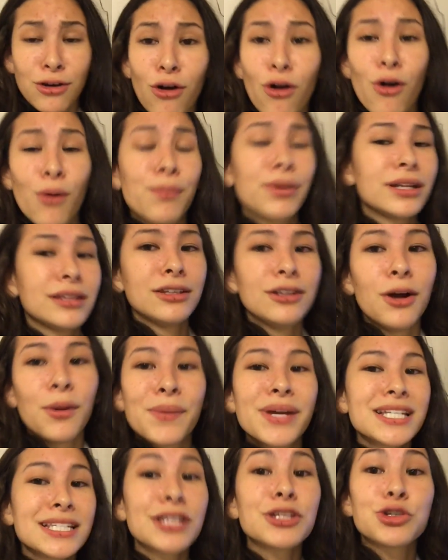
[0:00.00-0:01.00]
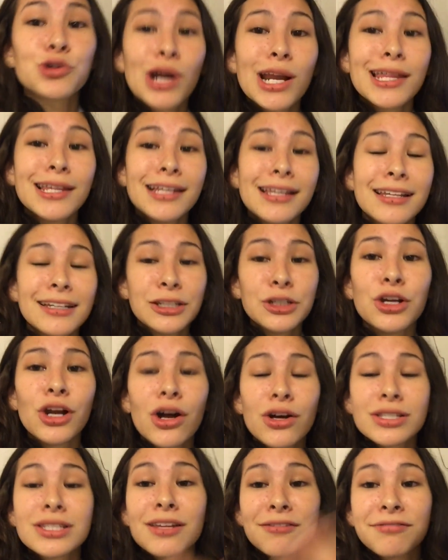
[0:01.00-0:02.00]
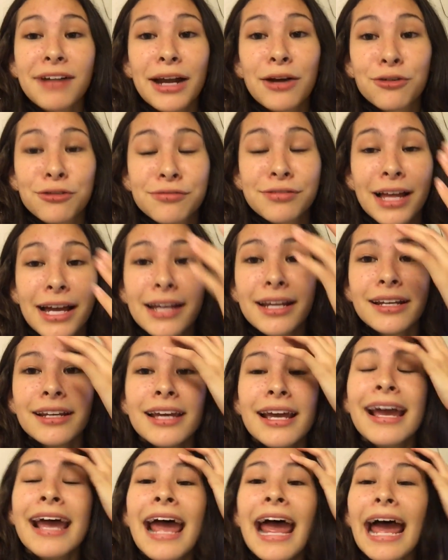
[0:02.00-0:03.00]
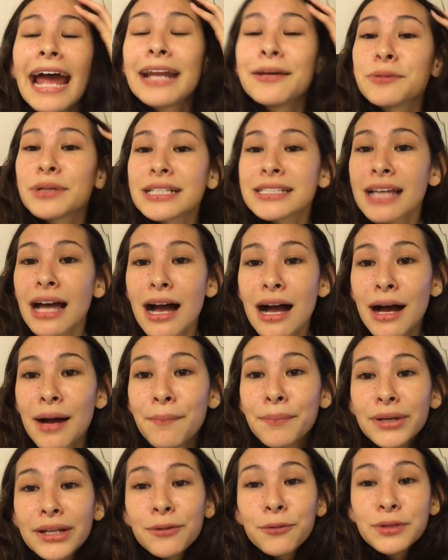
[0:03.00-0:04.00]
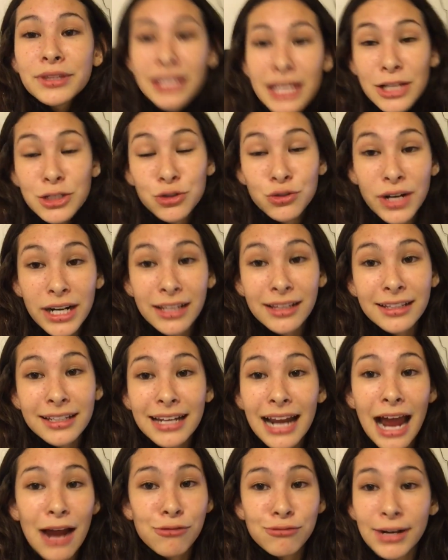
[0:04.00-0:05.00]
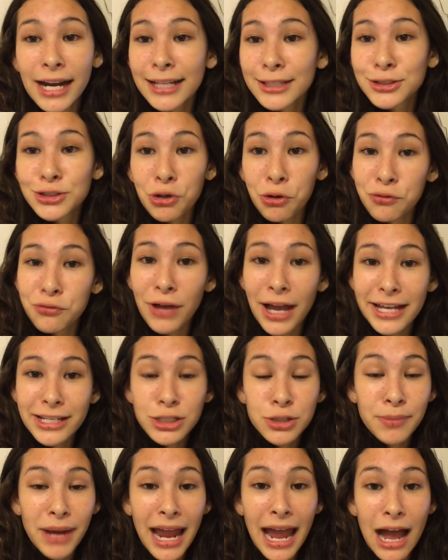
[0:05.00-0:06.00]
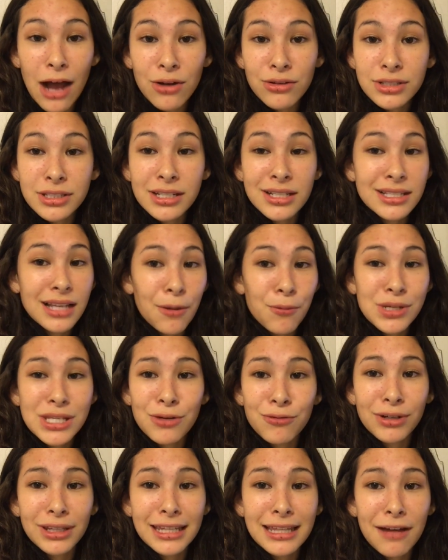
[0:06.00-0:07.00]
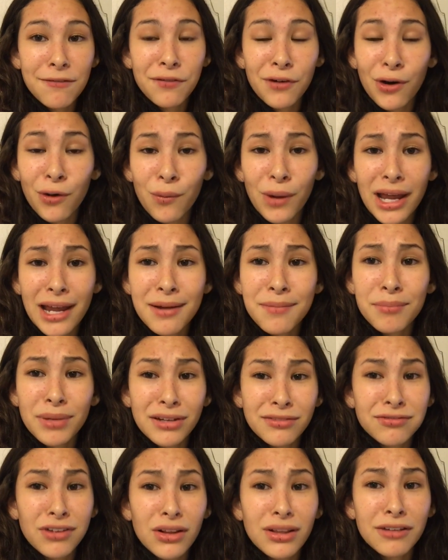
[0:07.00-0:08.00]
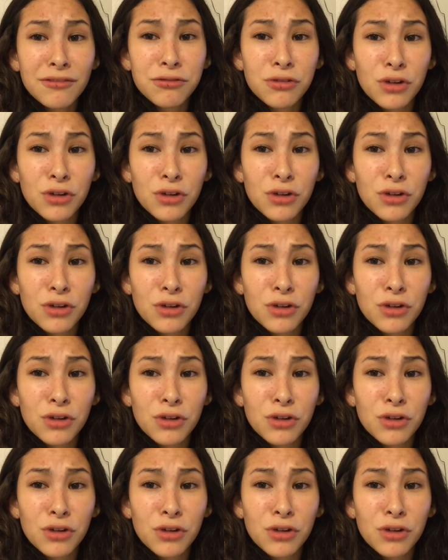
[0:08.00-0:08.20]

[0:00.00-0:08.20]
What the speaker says: at all, but you know, because of adrenaline, you know, it's the fight or flight. Anyways, but with the adrenaline, I ran so fast to my house because I wasn't really that far away, but it felt like